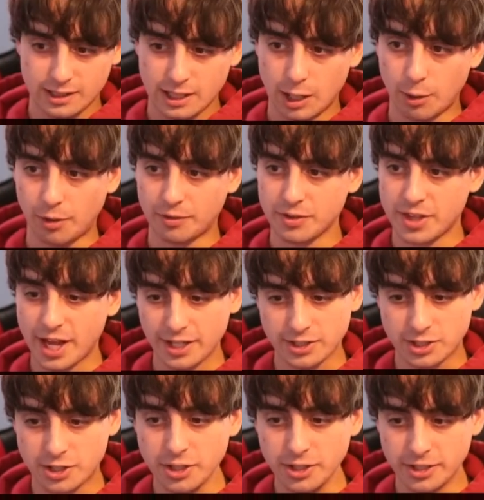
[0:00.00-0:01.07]
However,
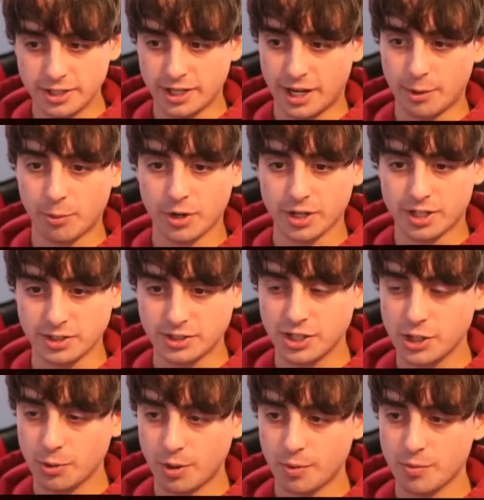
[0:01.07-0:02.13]
that's good. I want to
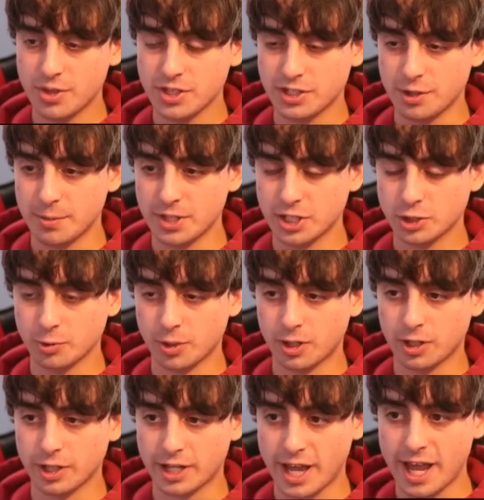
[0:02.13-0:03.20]
continue on with this image, so I'll
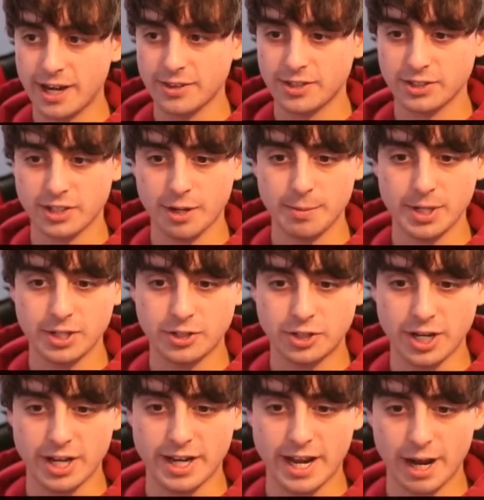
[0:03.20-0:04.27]
click edit this image,
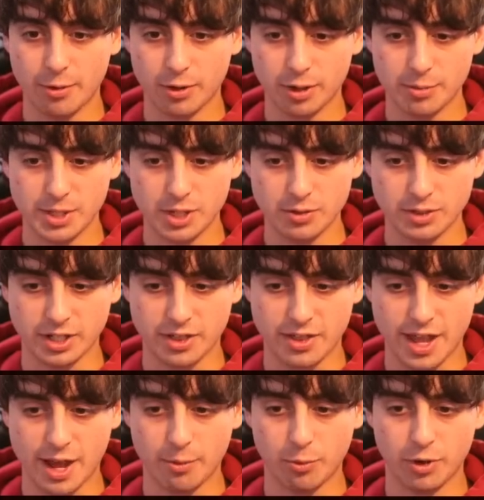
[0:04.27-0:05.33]
and now we're going to be using
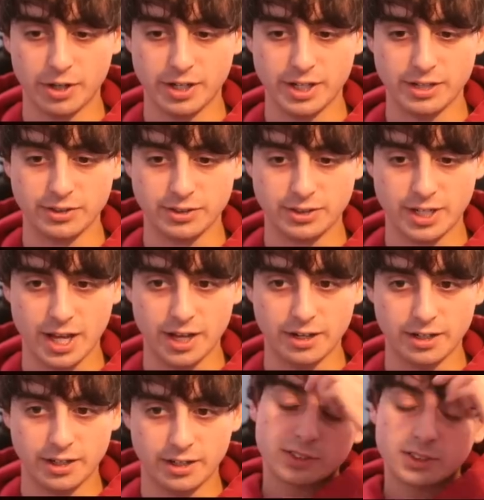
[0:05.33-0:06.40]
that one instead.
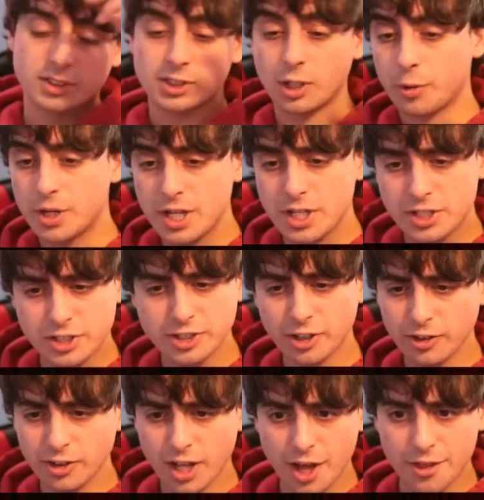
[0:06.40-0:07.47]
So he's
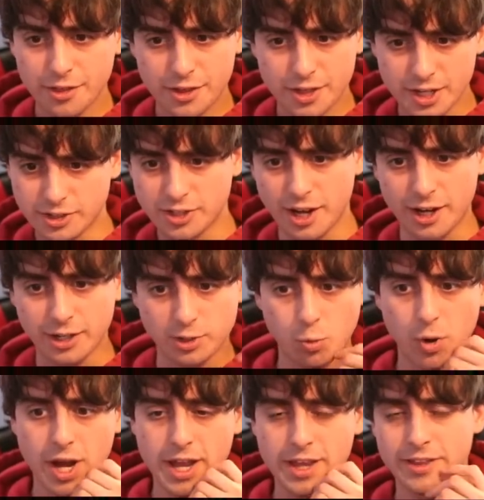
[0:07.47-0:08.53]
still not the exact
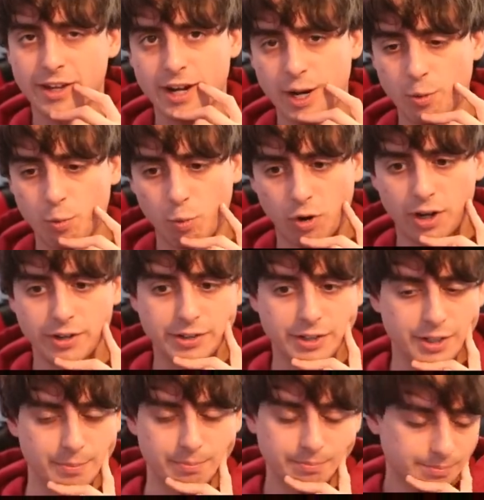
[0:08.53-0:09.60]
way that I want
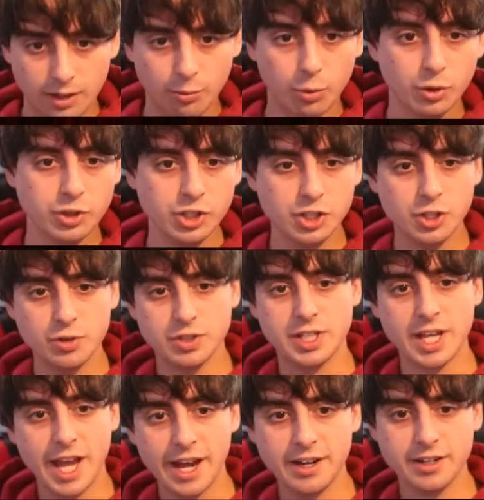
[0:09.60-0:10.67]
him. We'll just use
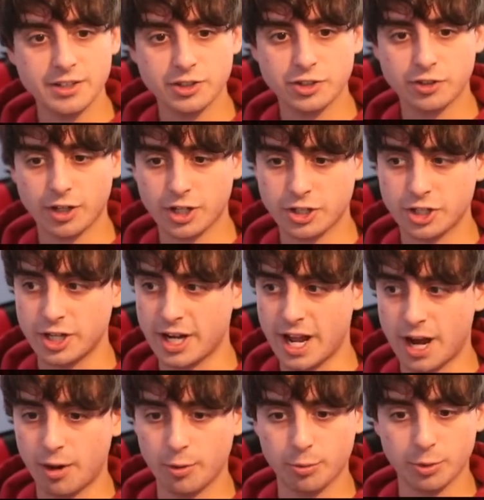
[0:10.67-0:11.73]
the edit instruction
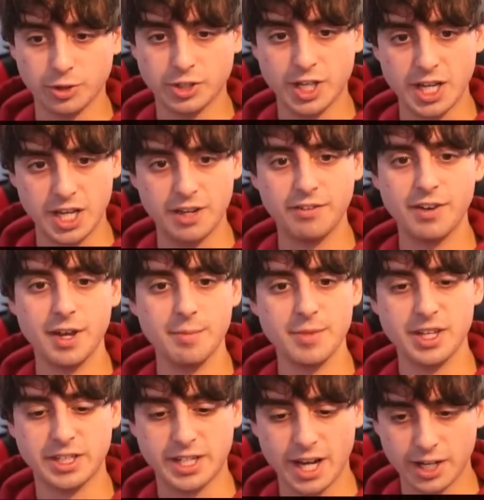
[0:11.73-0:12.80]
now and we'll say give him
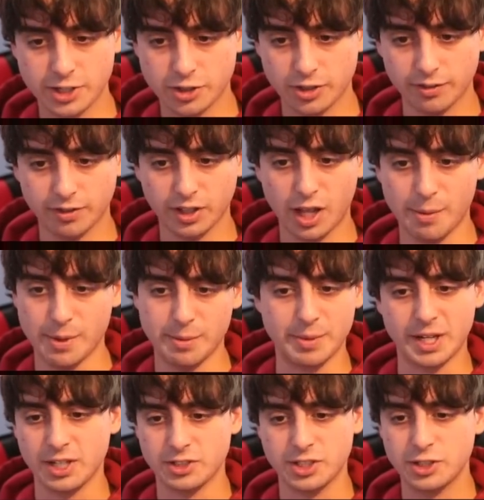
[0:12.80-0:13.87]
the texture of a lemon
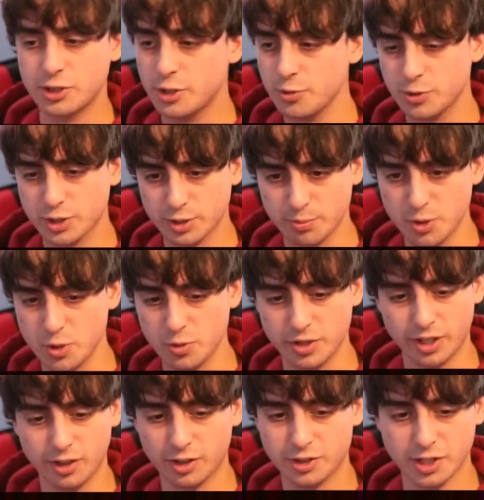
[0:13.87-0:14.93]
because he's too smooth.
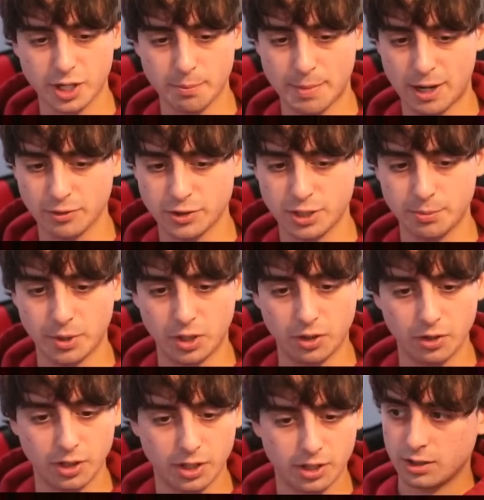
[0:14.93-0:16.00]
He looks like a bouncy
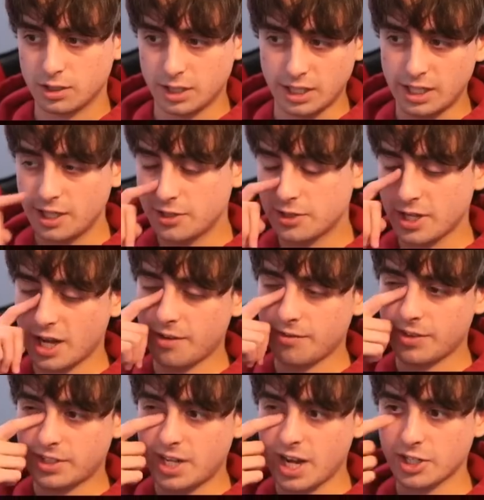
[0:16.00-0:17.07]
ball. He needs to
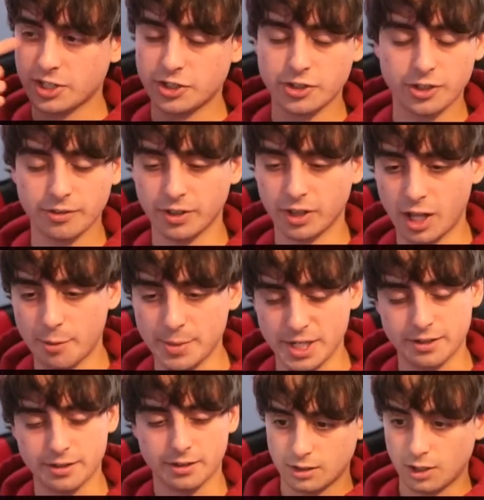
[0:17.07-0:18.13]
have the texture of a
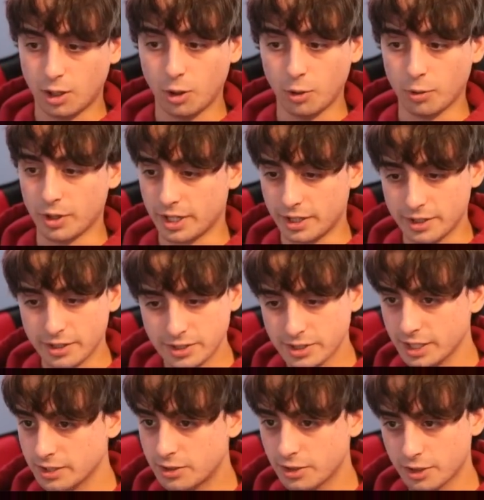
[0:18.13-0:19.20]
lemon. Oh, and this
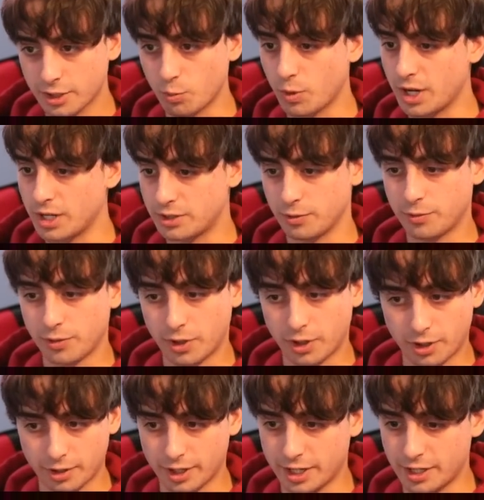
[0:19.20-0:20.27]
thing took it way too
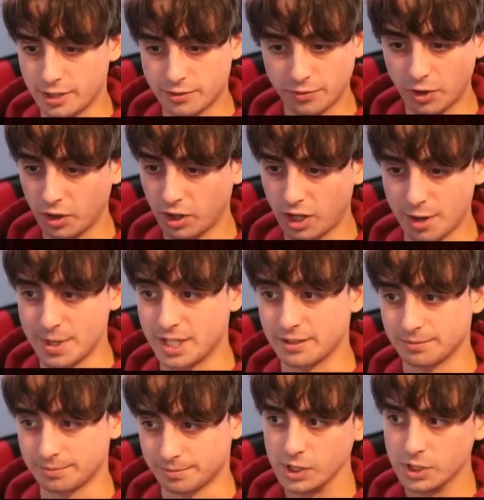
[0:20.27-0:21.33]
far. All right, he's full
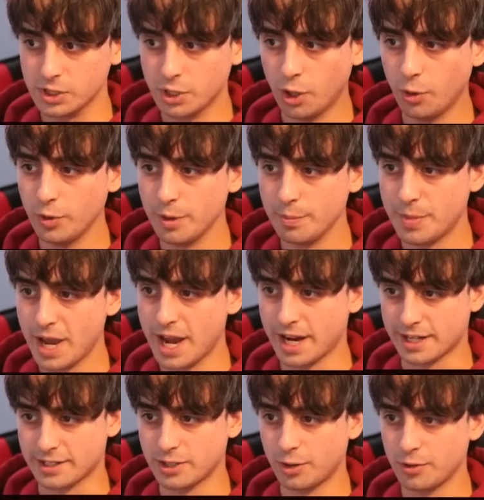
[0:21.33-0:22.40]
lemon. Tone it
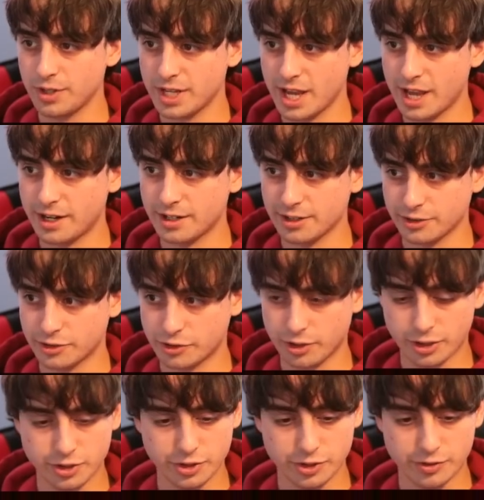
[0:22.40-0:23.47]
back. Tone the edit
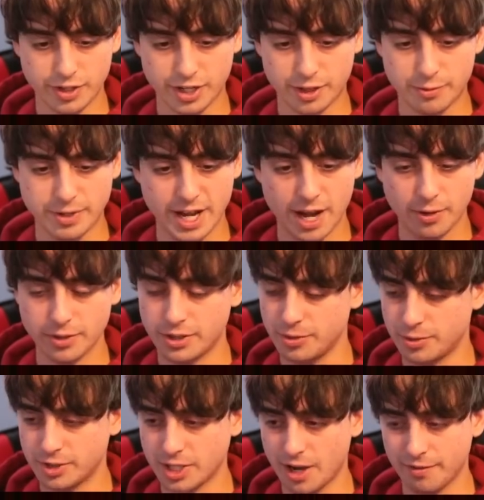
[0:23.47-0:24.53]
instruction strength down to
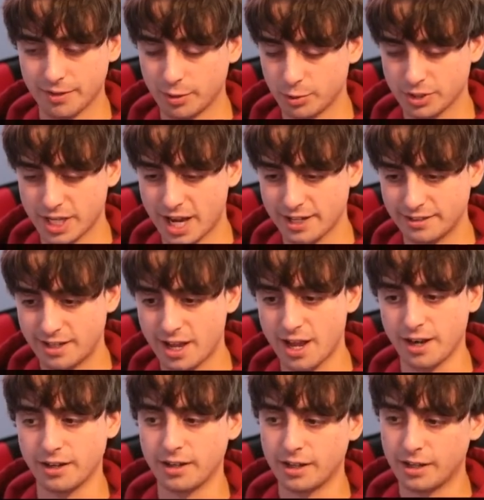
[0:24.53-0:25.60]
7. It was at
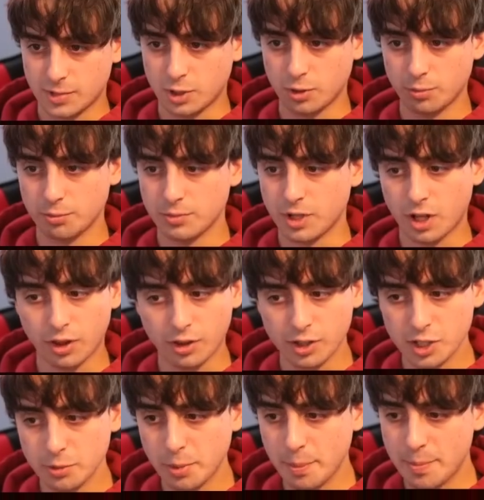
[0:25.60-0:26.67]
10. Oh, a
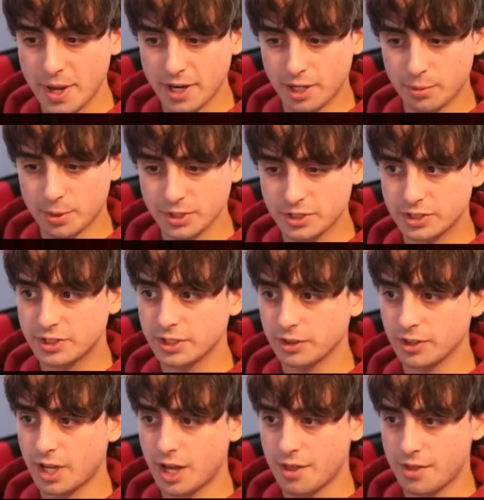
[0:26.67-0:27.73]
little bit better, but still
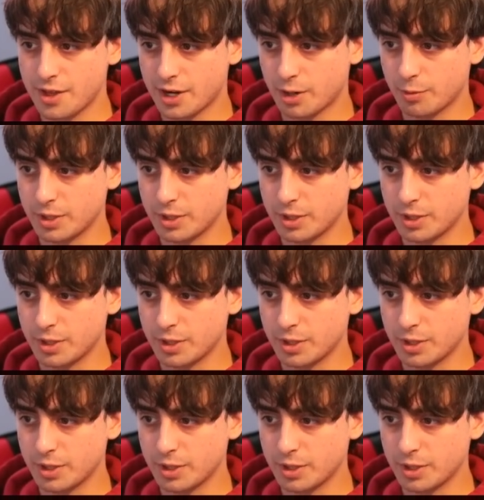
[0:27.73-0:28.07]
not there.